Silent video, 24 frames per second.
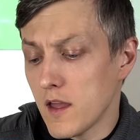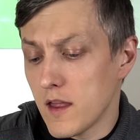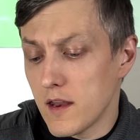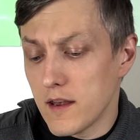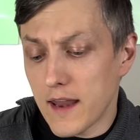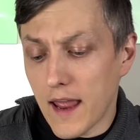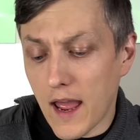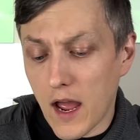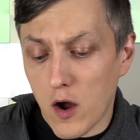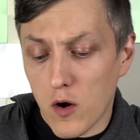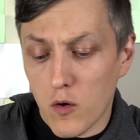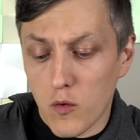
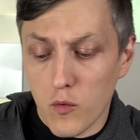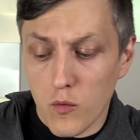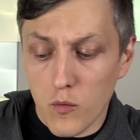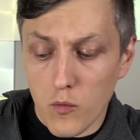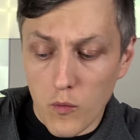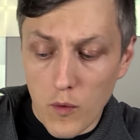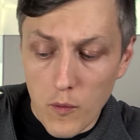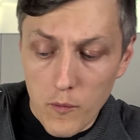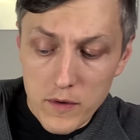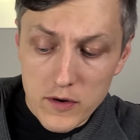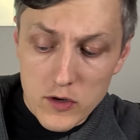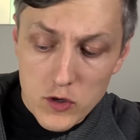Now,
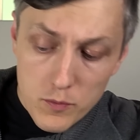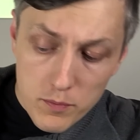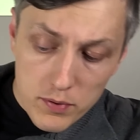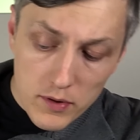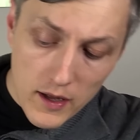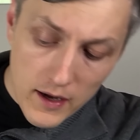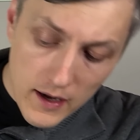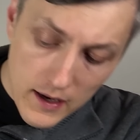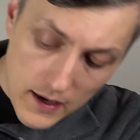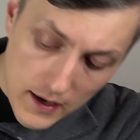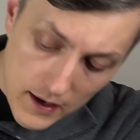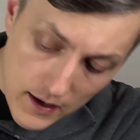when we do
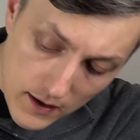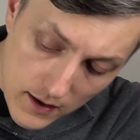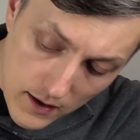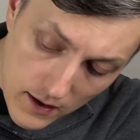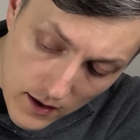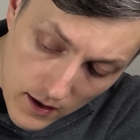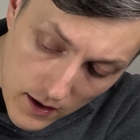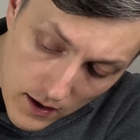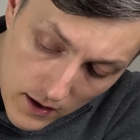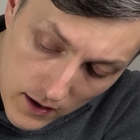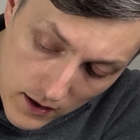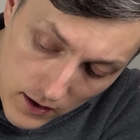plug it in,
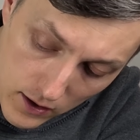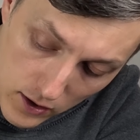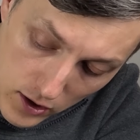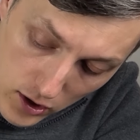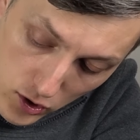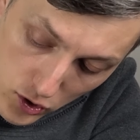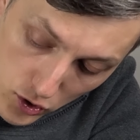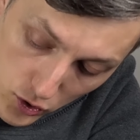you